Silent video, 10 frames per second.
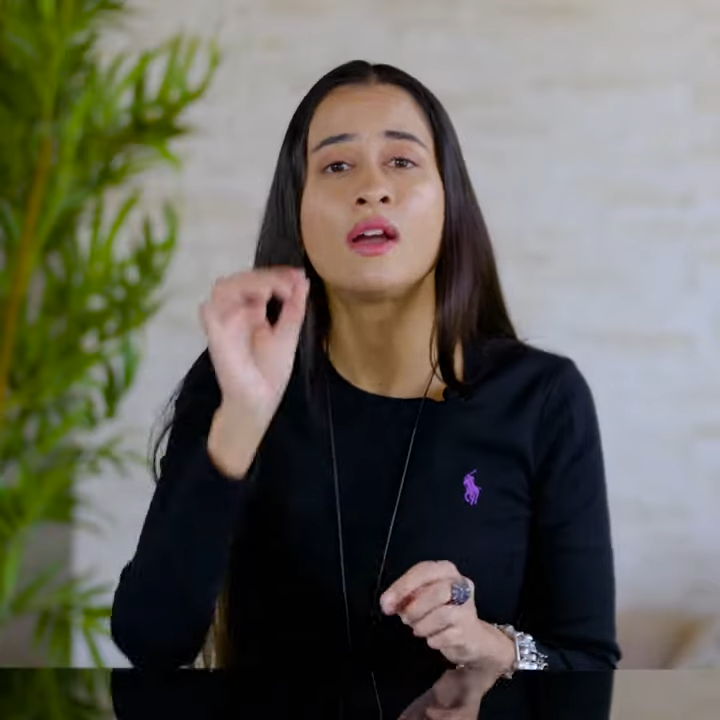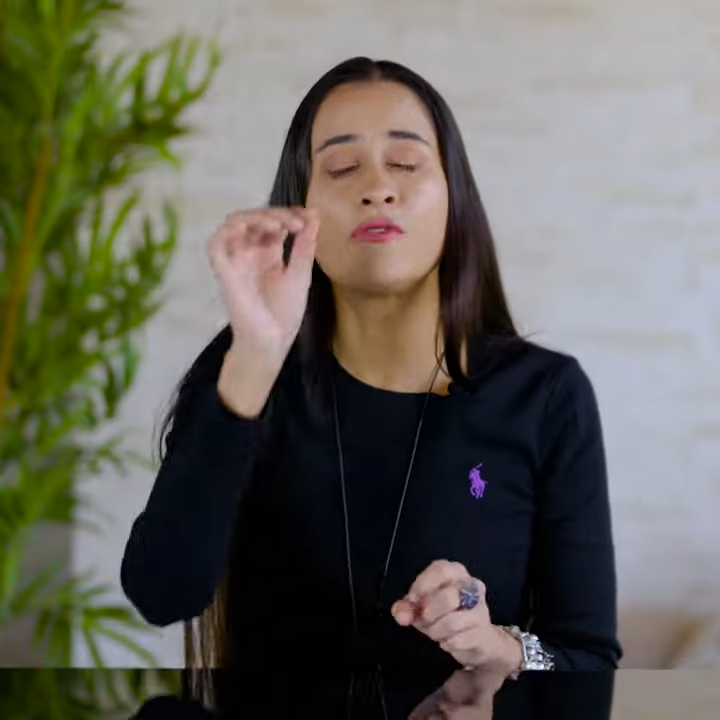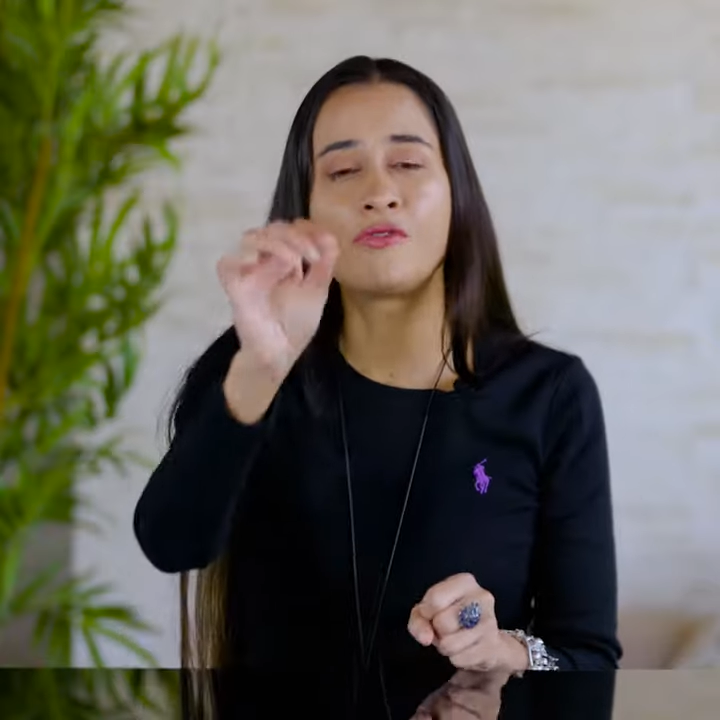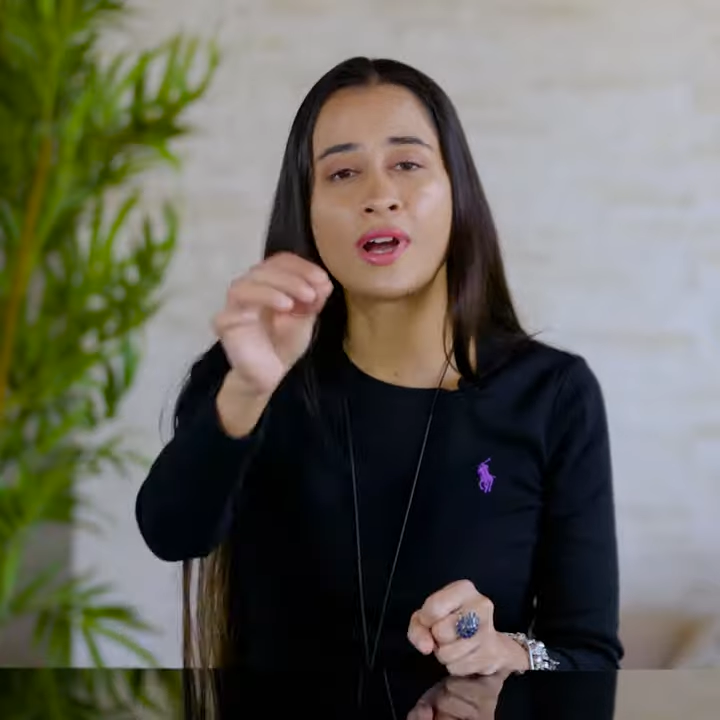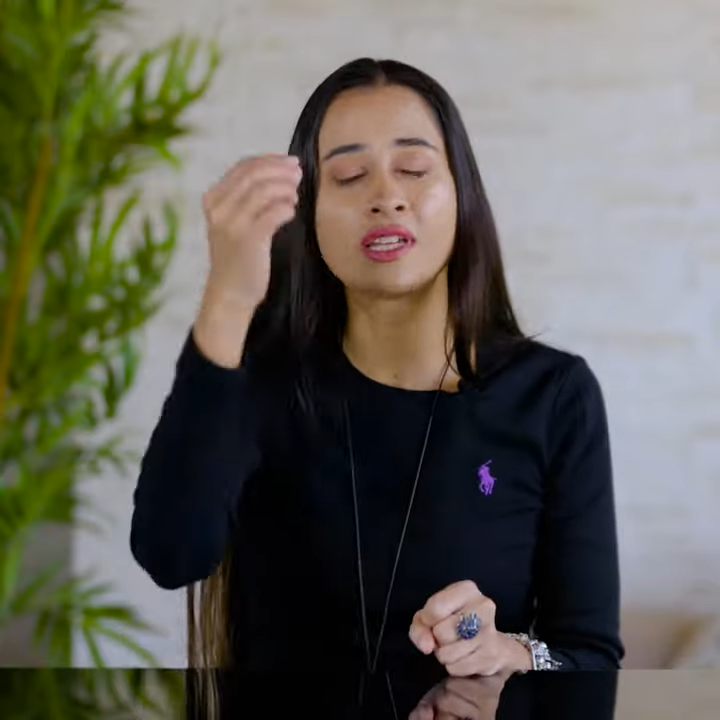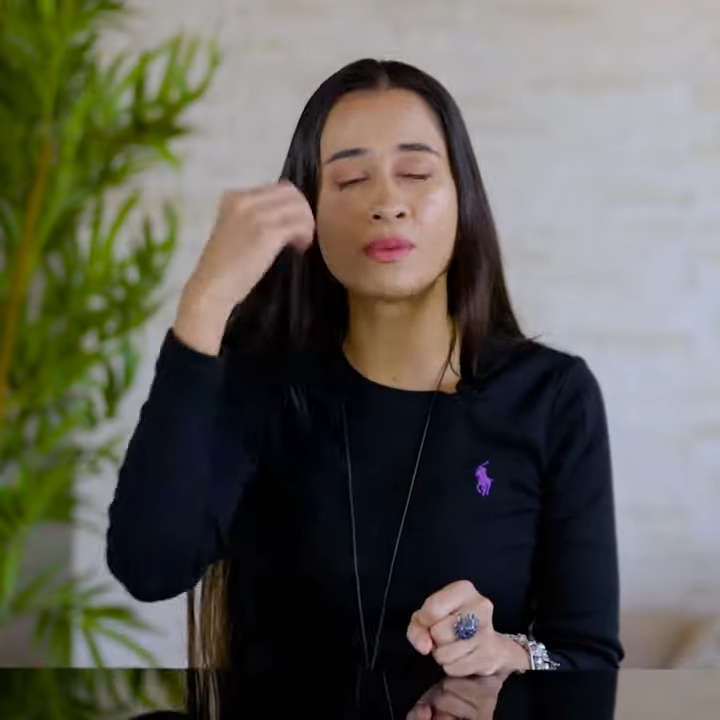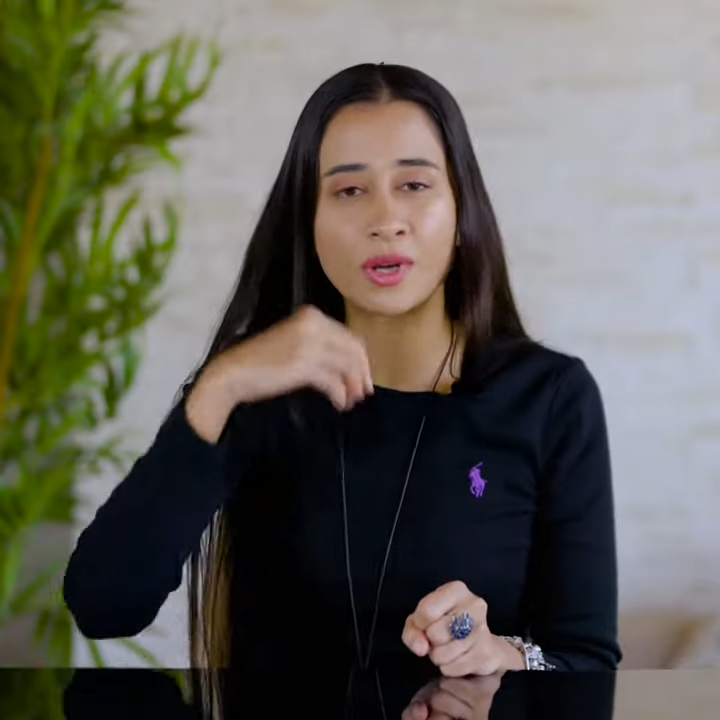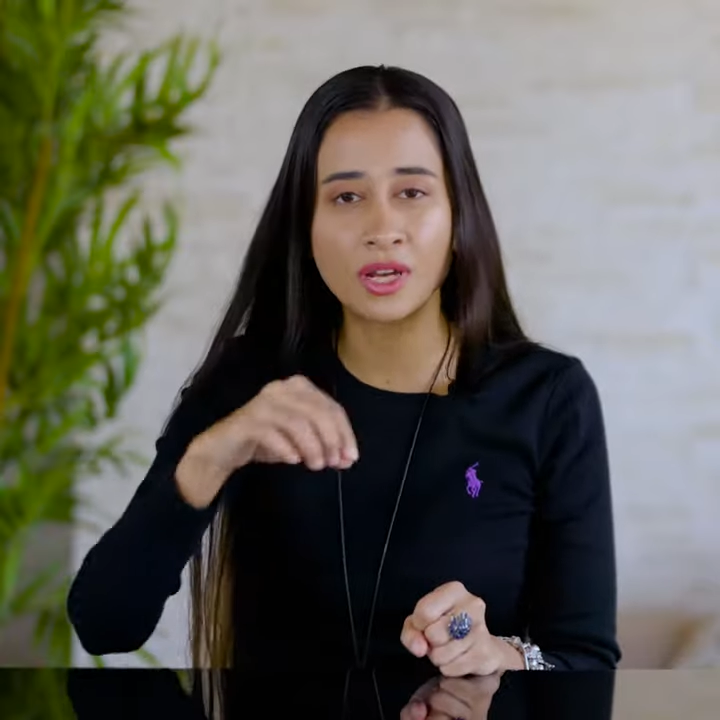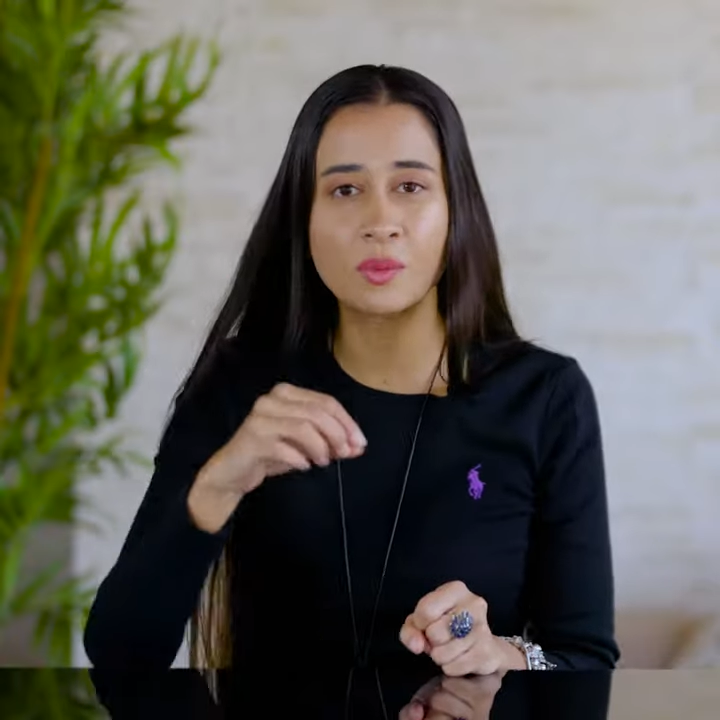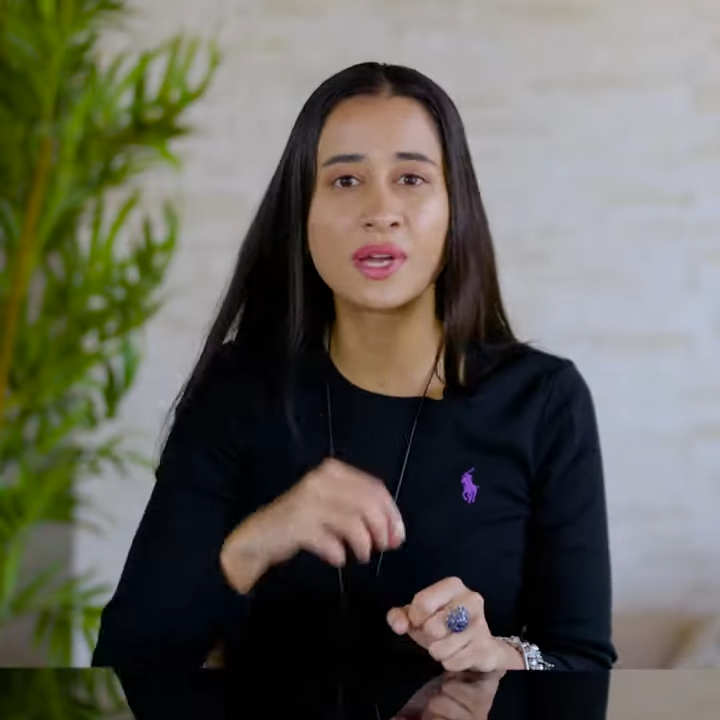Find a
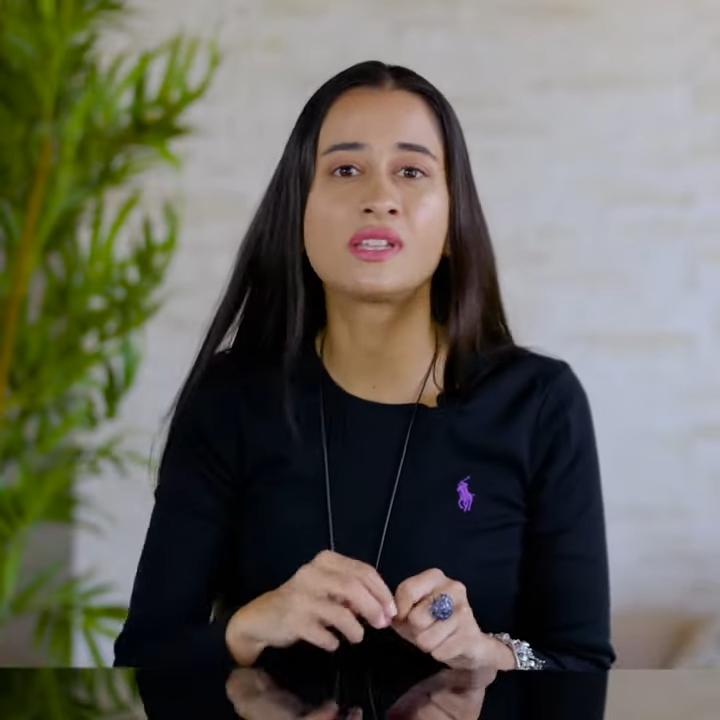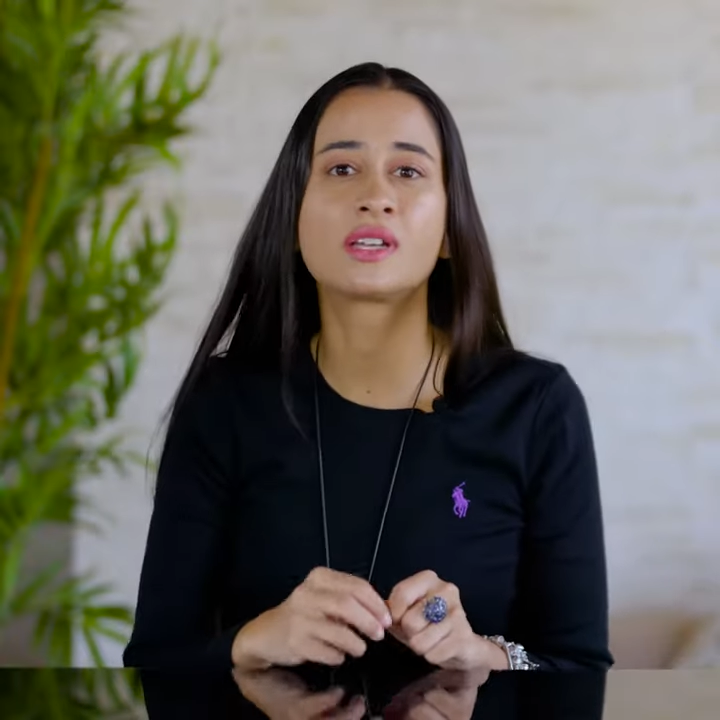better way to